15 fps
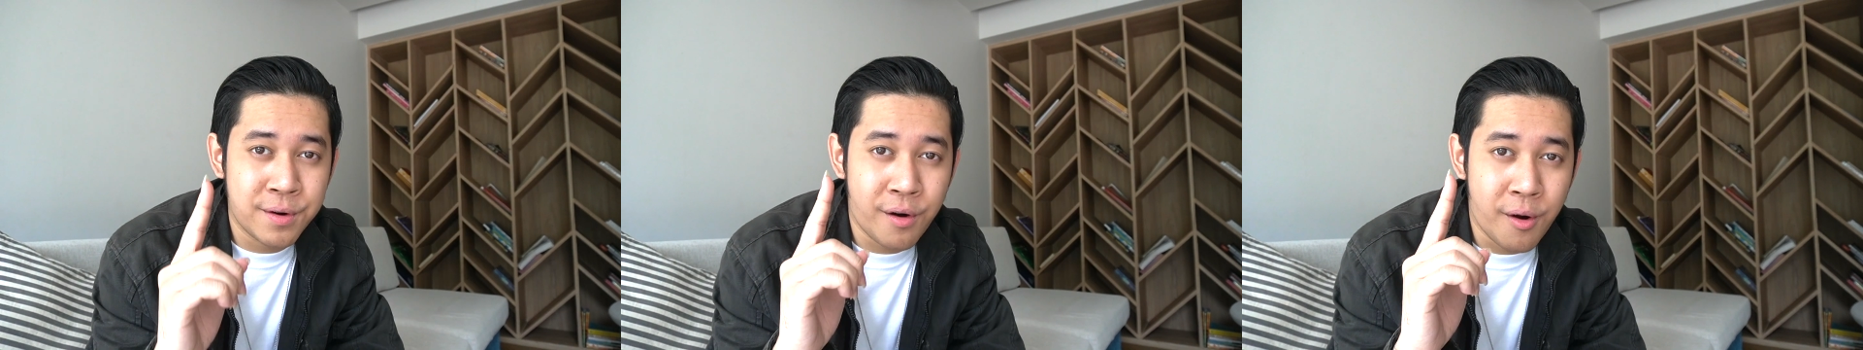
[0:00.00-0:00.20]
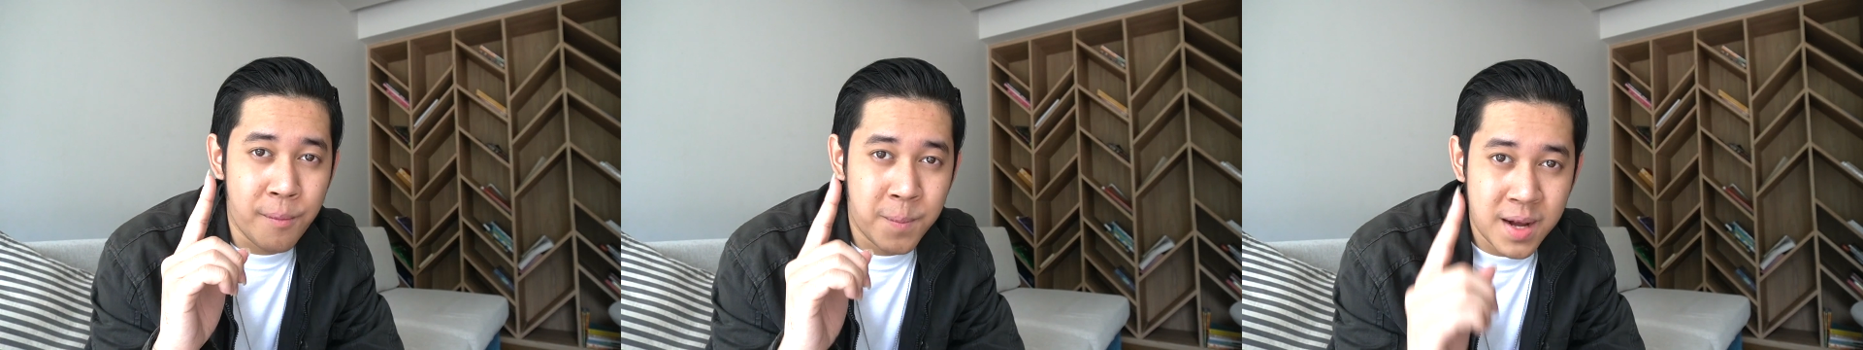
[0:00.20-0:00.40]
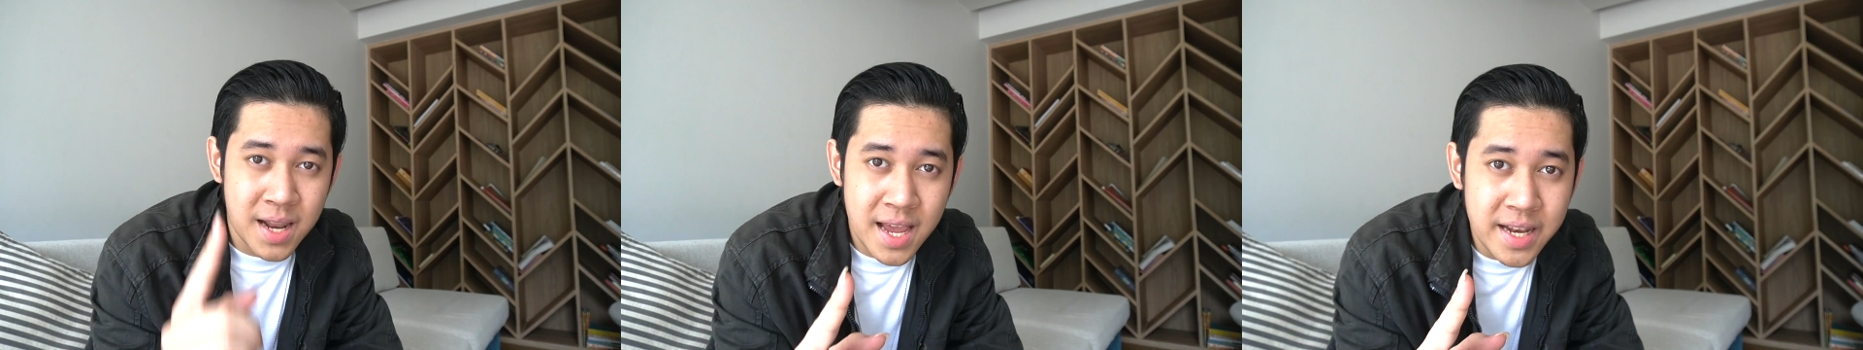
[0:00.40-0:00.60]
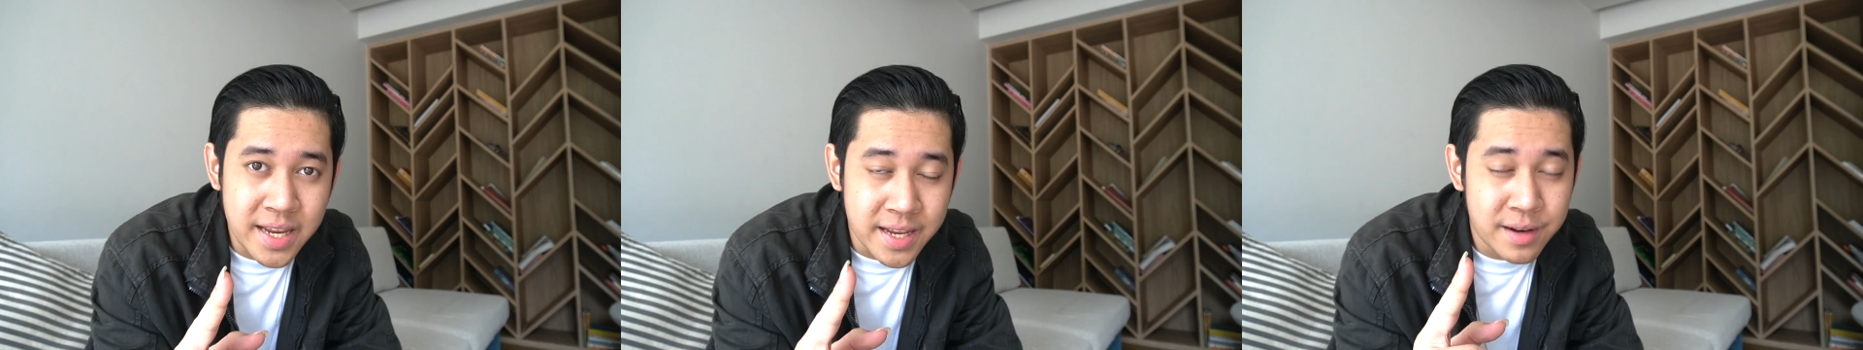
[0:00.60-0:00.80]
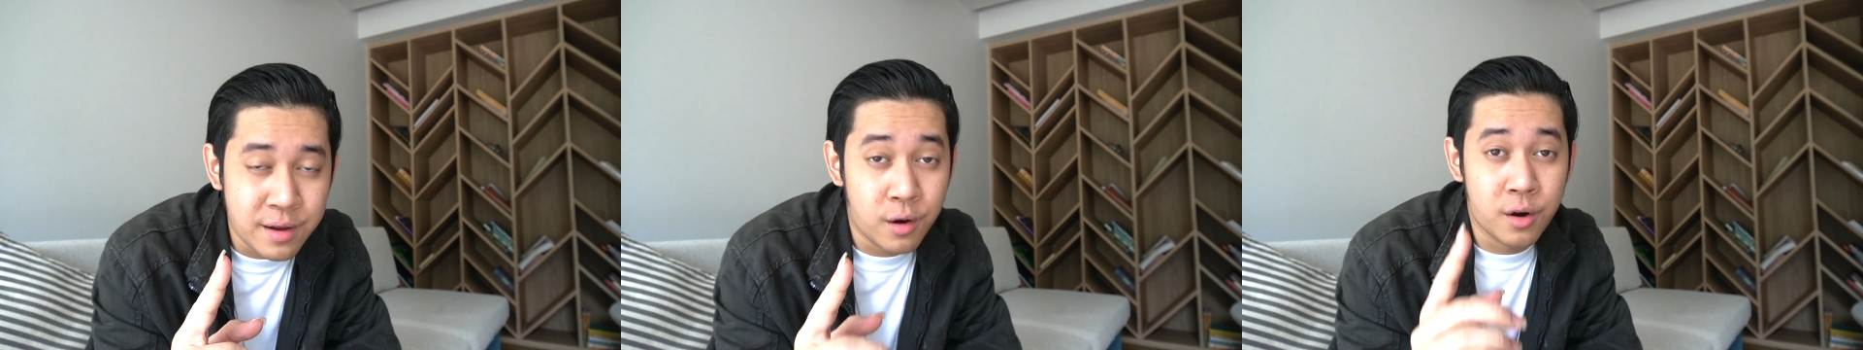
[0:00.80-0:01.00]
are
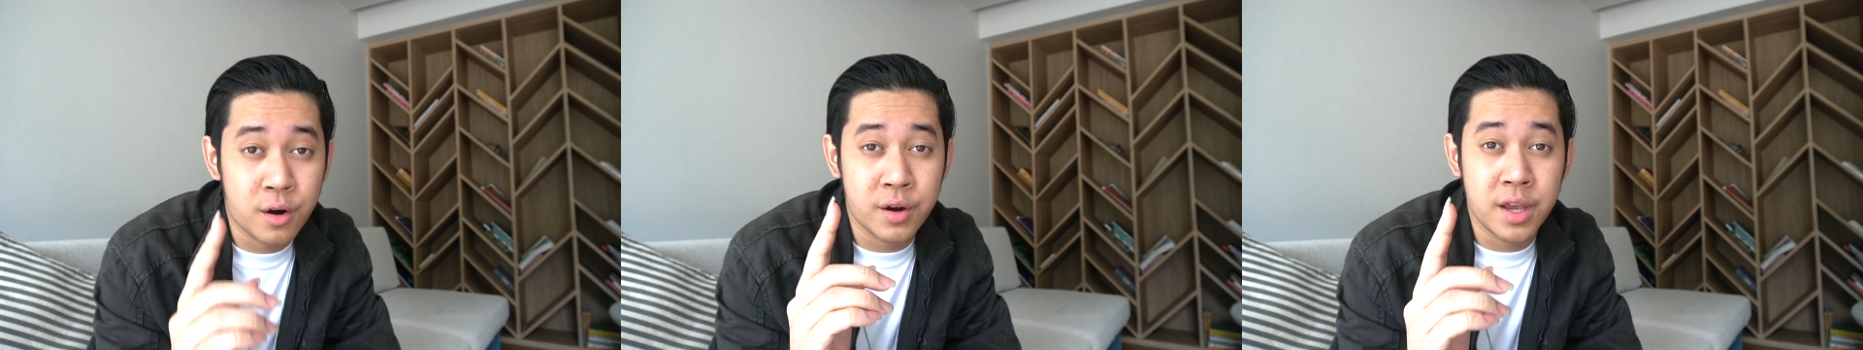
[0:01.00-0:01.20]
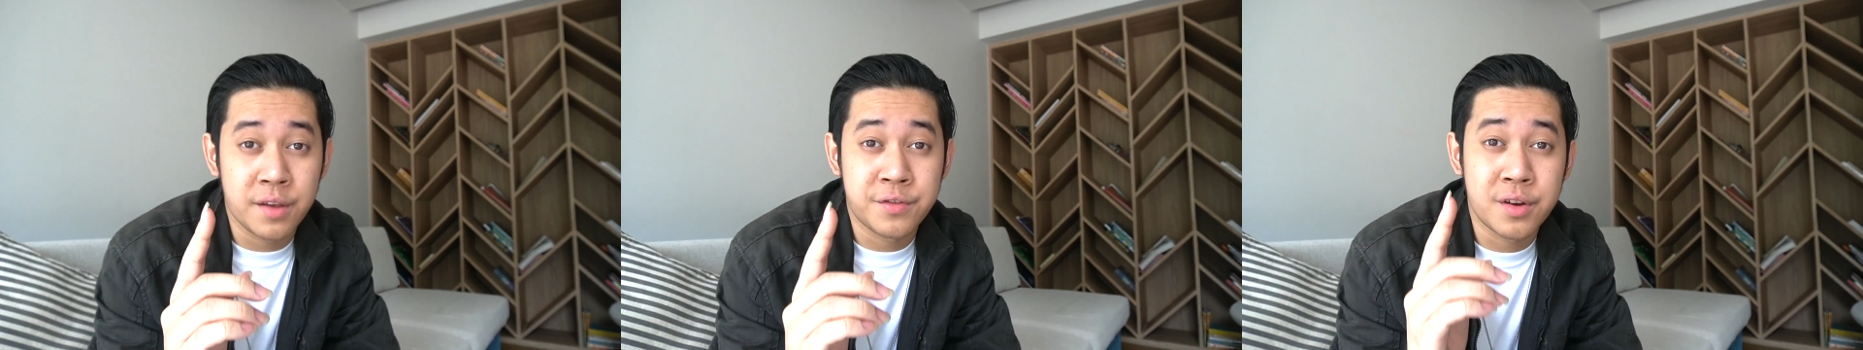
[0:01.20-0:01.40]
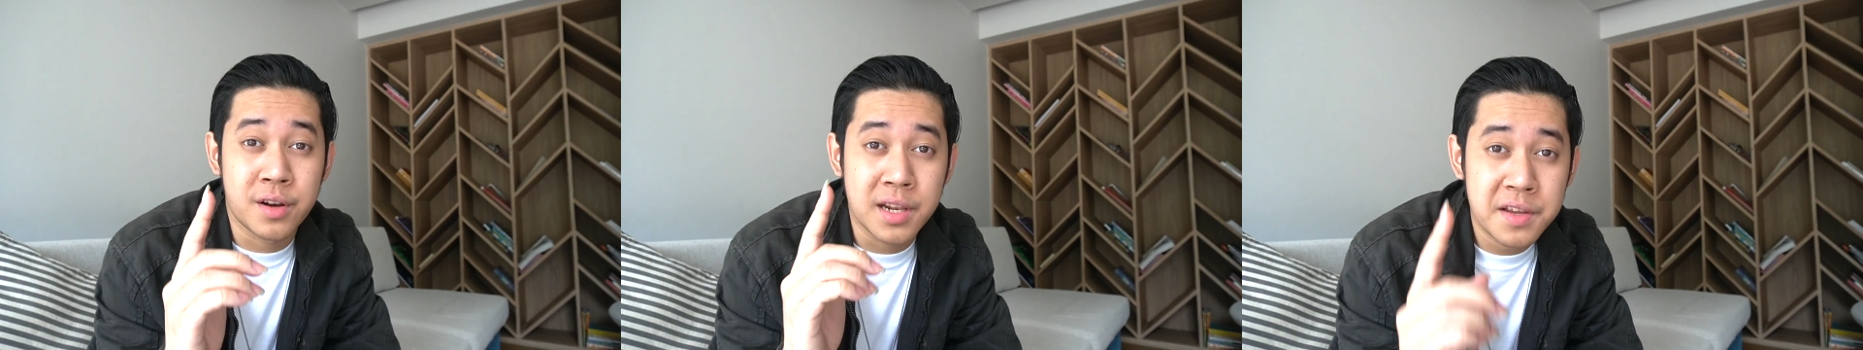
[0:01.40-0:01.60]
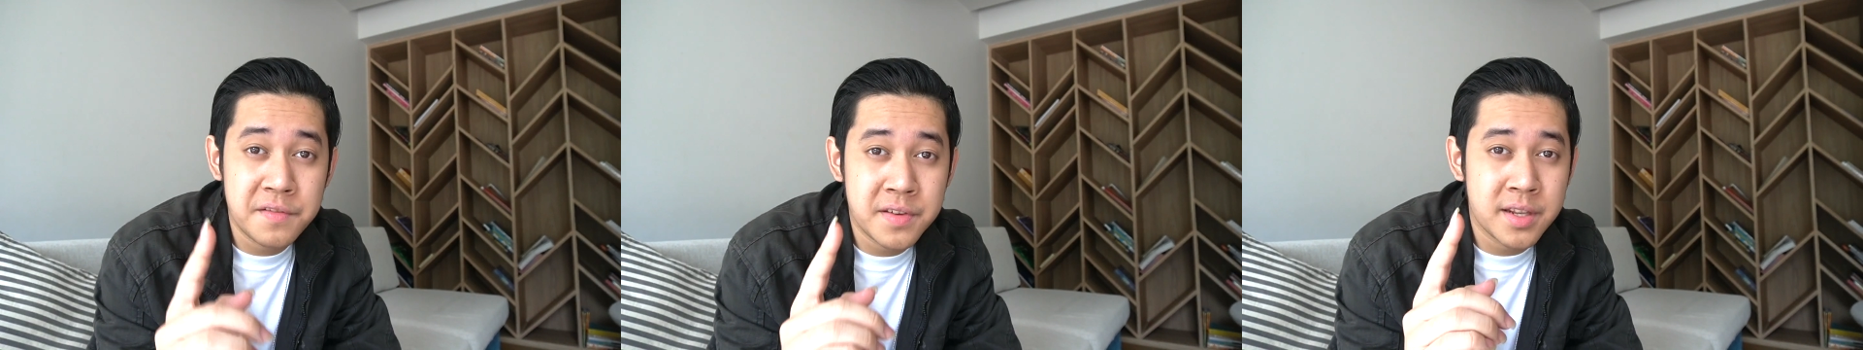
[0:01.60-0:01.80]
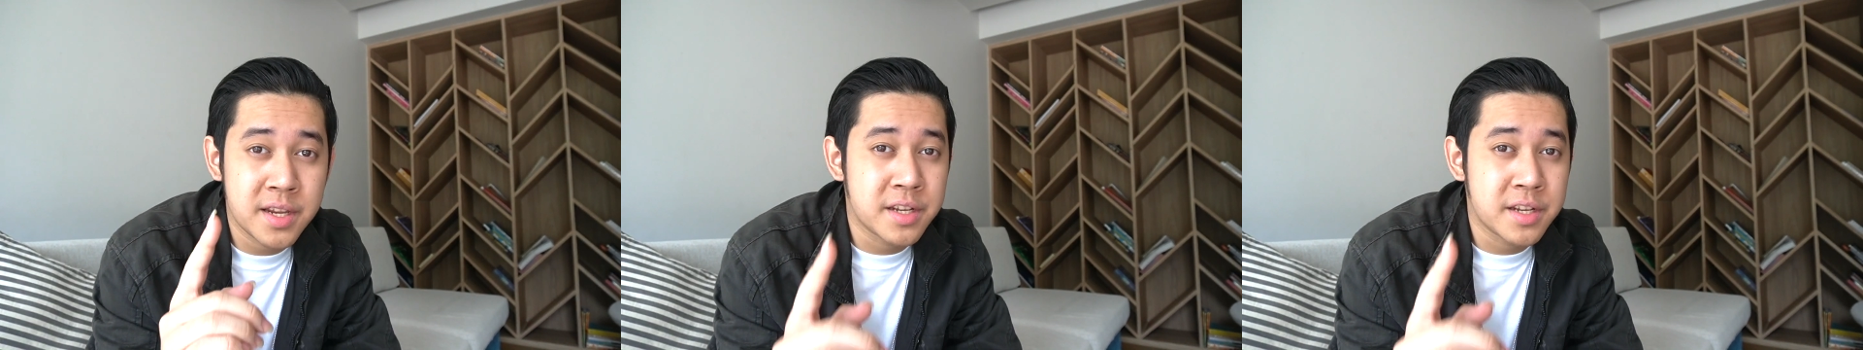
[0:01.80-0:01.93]
planning or if you're living